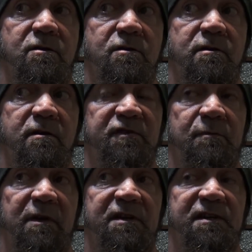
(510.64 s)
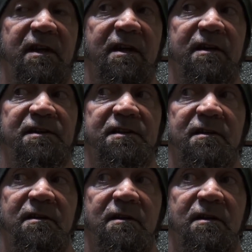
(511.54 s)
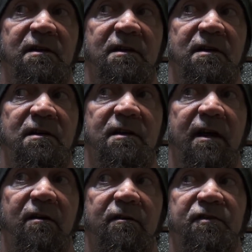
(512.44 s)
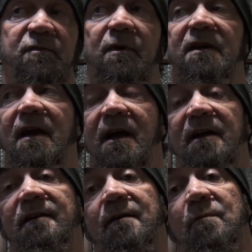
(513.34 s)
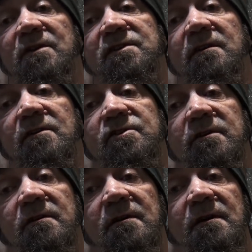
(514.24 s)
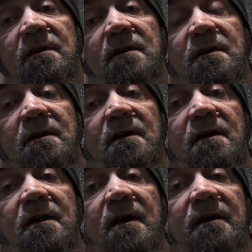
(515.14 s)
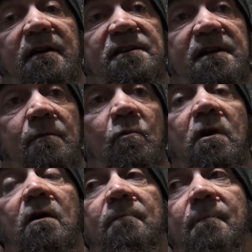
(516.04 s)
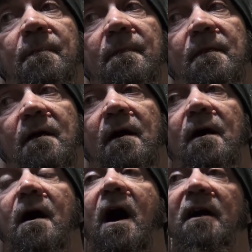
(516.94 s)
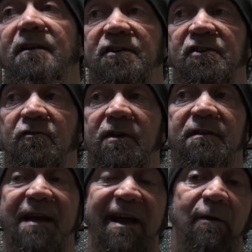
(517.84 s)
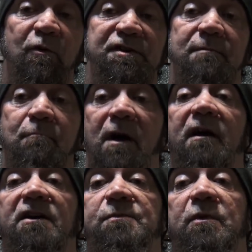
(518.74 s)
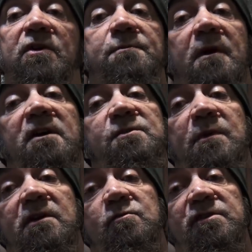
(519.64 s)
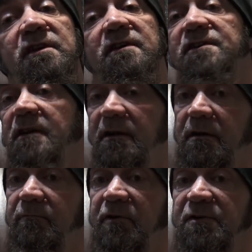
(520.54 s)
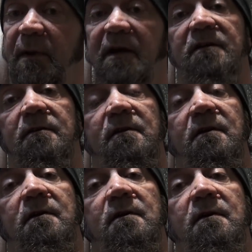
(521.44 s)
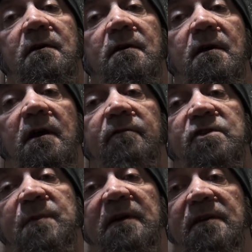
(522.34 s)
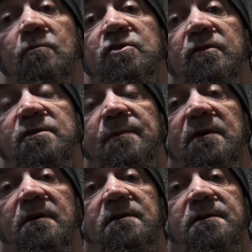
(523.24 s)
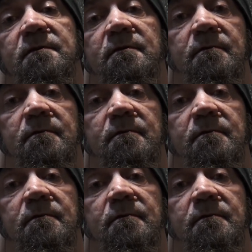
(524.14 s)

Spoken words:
if somebody says, now, if somebody had that musculature and they said, well, I disagree, that wasn't my experience was this, then respect. I can respect that was your experience.